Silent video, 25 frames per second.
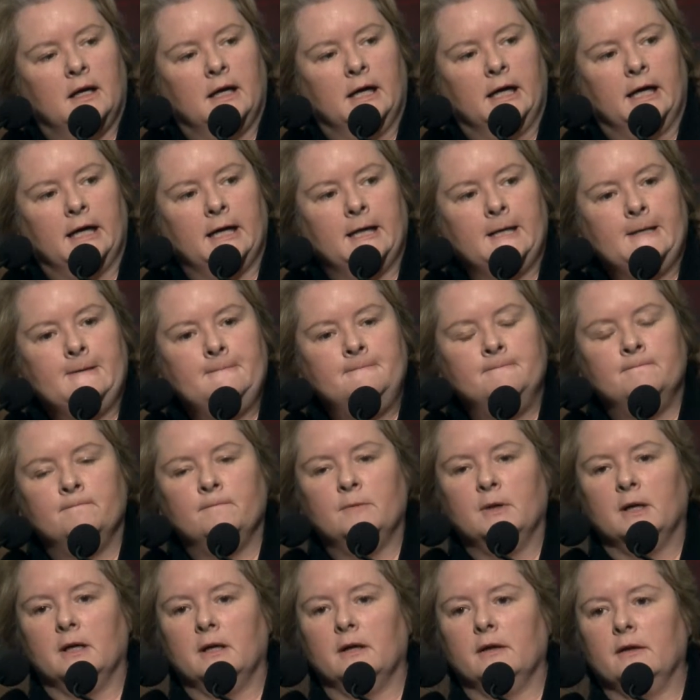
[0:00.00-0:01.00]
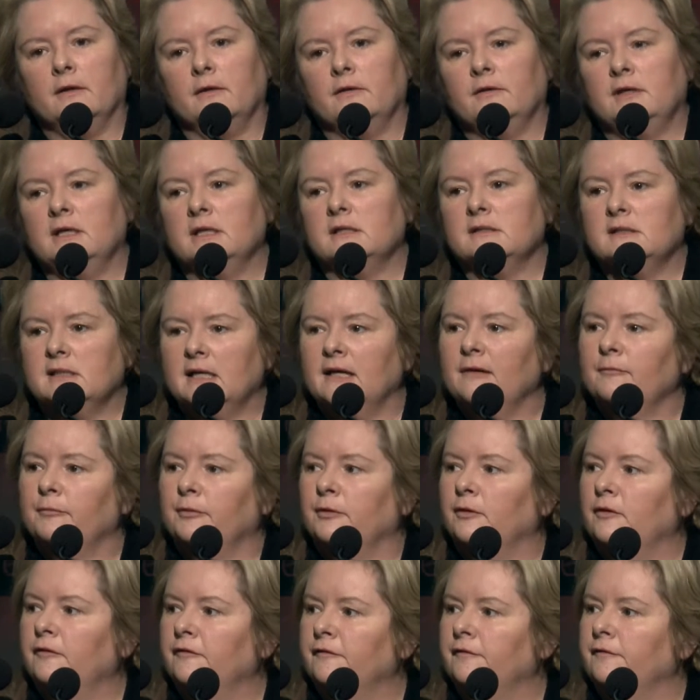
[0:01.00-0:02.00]
the
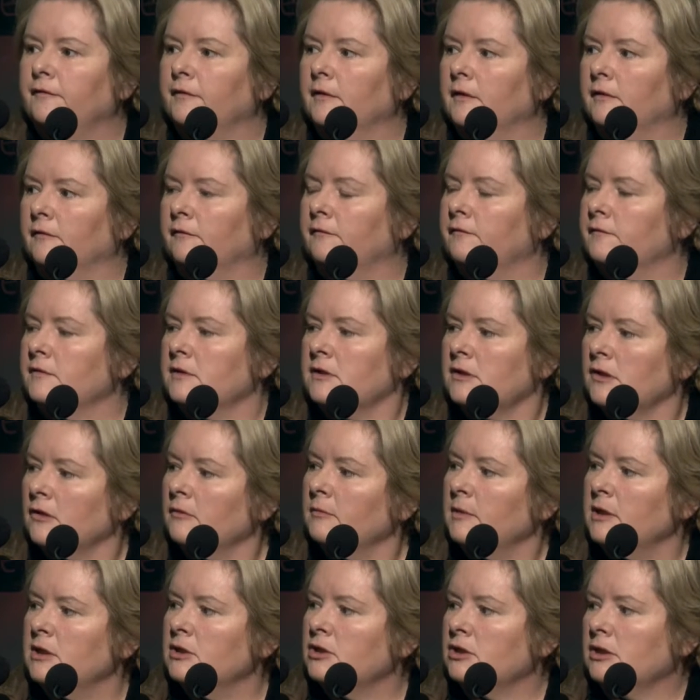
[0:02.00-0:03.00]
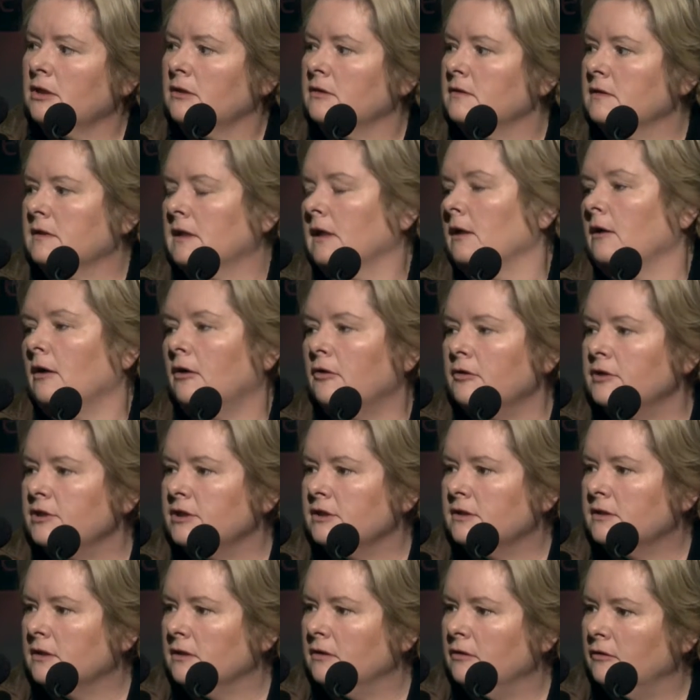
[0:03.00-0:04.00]
example of so many shows like Orange
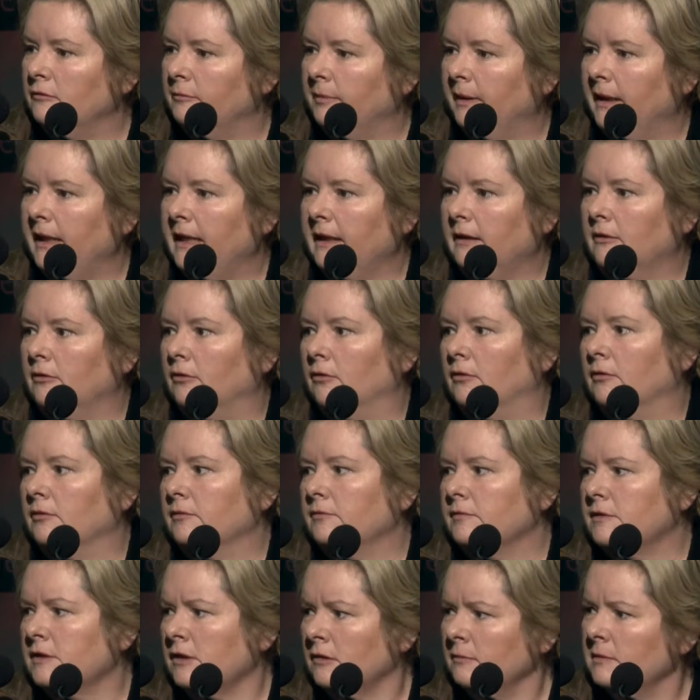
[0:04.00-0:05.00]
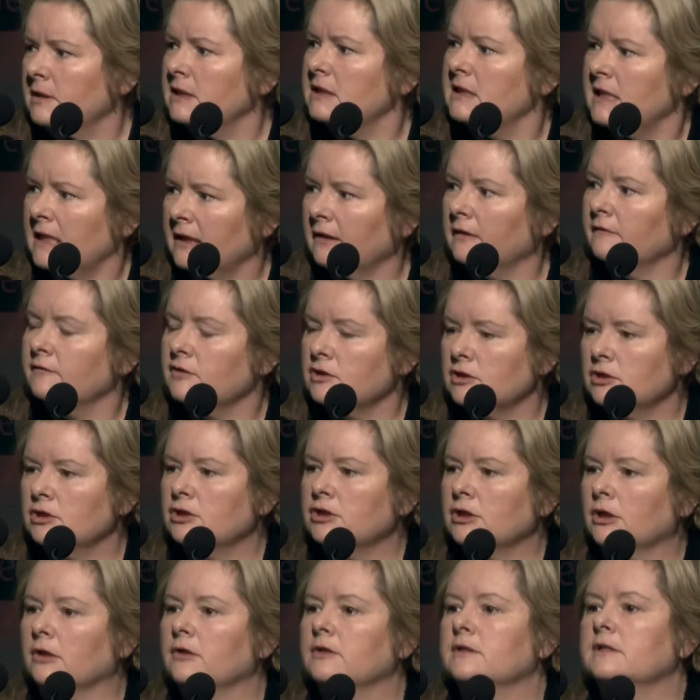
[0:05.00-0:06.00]
is the New Black, or so many television
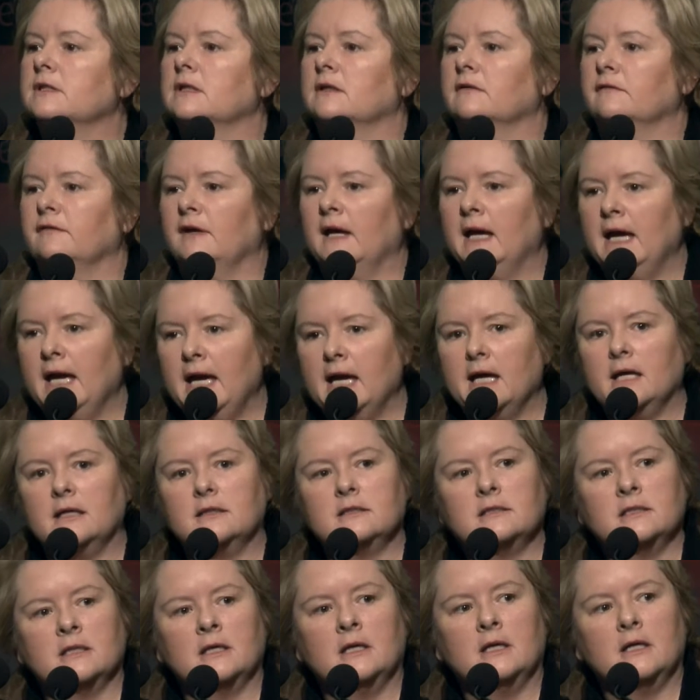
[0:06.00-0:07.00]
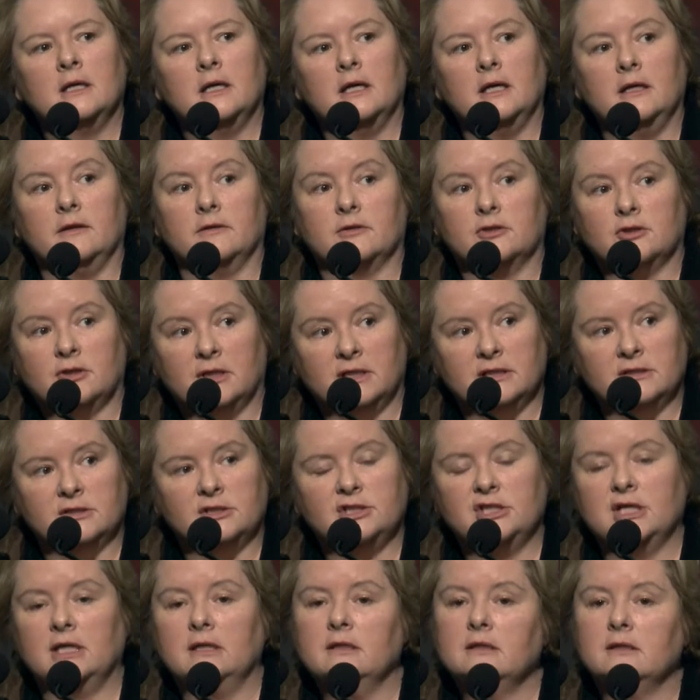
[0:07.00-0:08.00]
shows that have had either
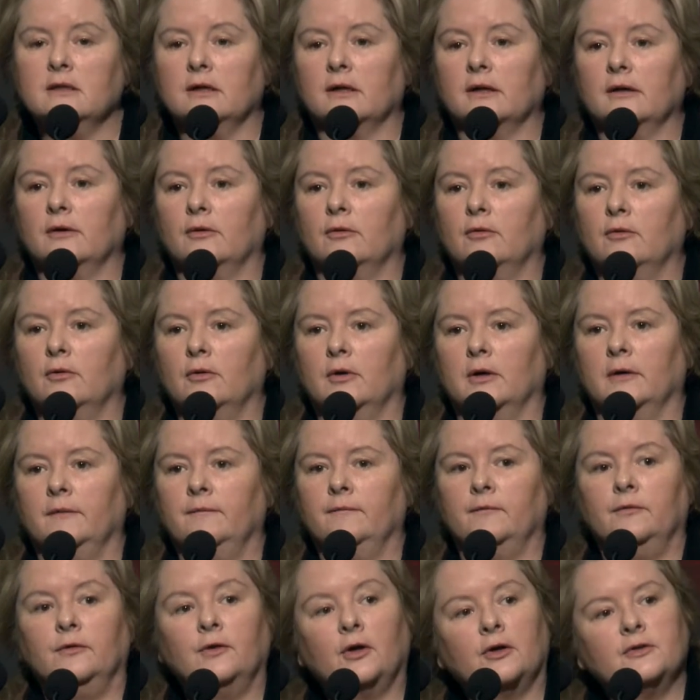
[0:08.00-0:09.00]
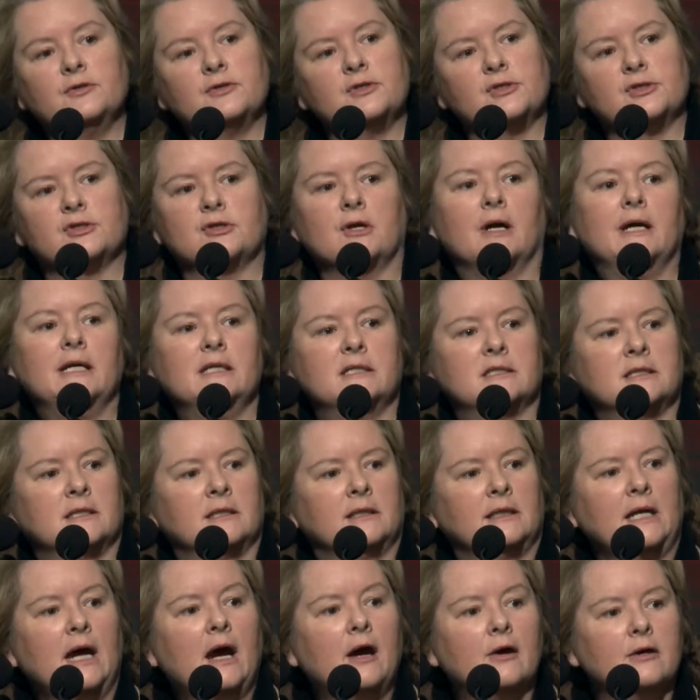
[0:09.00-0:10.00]
transgender or non-straight
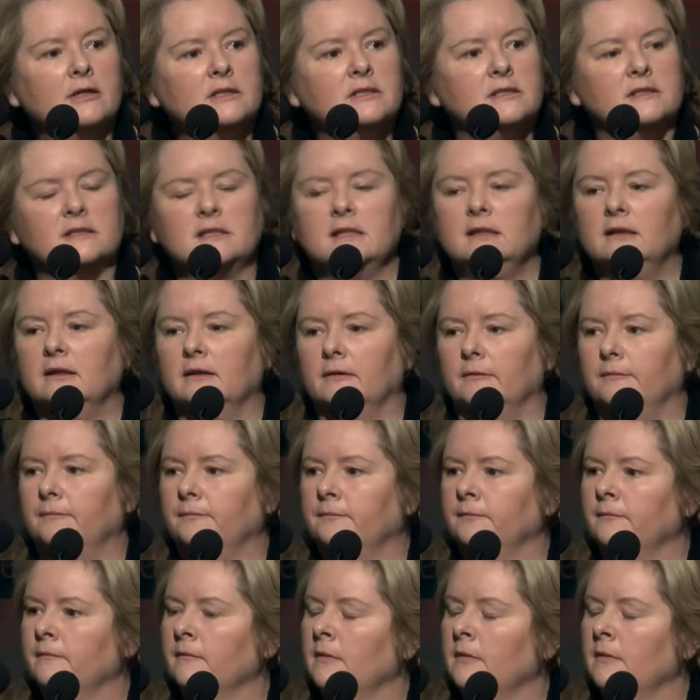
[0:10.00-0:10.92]
characters in them.